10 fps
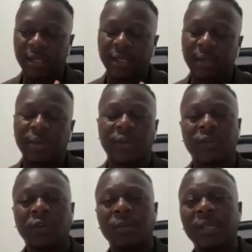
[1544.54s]
somebody would have
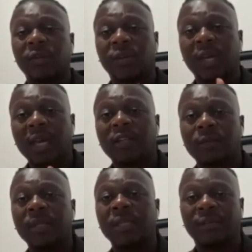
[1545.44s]
told me it's okay to
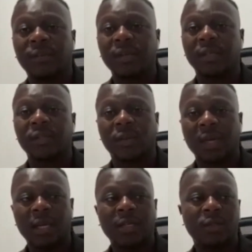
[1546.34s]
be different. It's
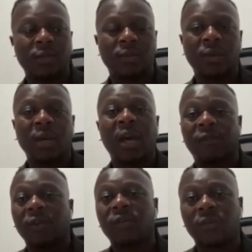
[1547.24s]
okay to have
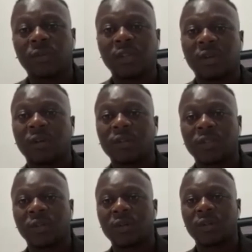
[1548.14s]
gone through the struggles
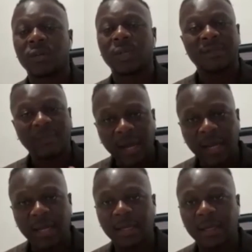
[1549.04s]
you've gone through. It's
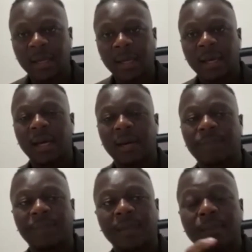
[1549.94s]
fine.
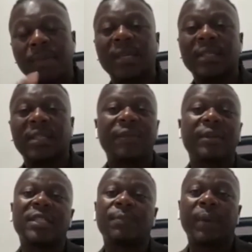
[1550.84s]
Being
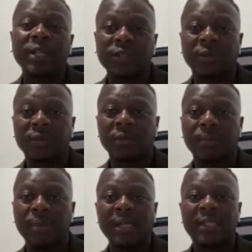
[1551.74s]
different is special.
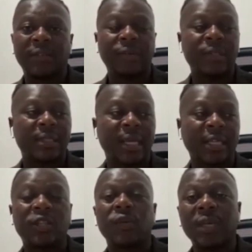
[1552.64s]
Being different is
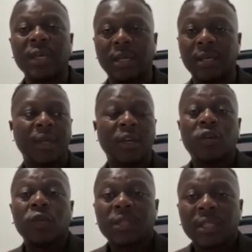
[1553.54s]
actually unique.
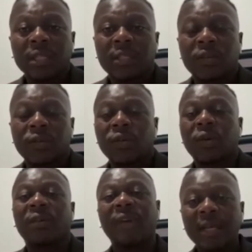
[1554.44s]
Use it to your
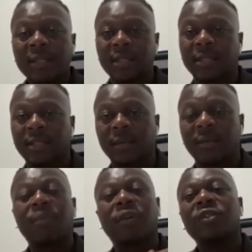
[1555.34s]
advantage
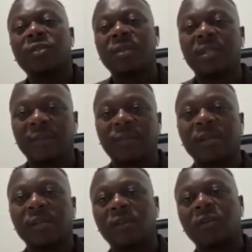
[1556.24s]
because you're
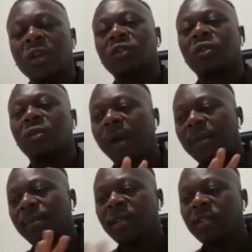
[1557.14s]
different. So my
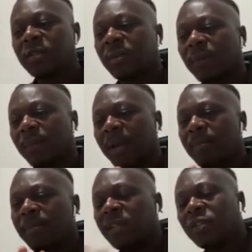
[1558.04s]

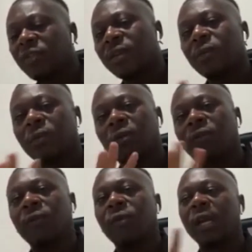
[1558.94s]
mentoring will go
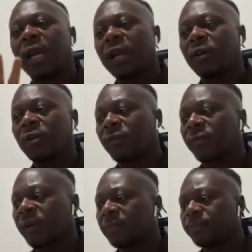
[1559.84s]
on an angle
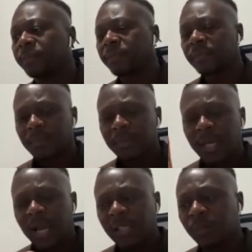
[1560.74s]
of,
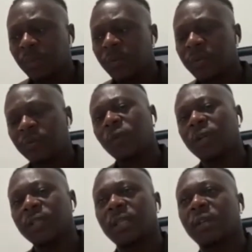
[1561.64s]
as opposed to
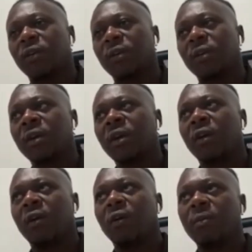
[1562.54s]
focusing on
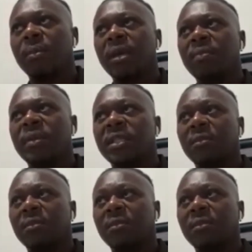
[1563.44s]
maybe some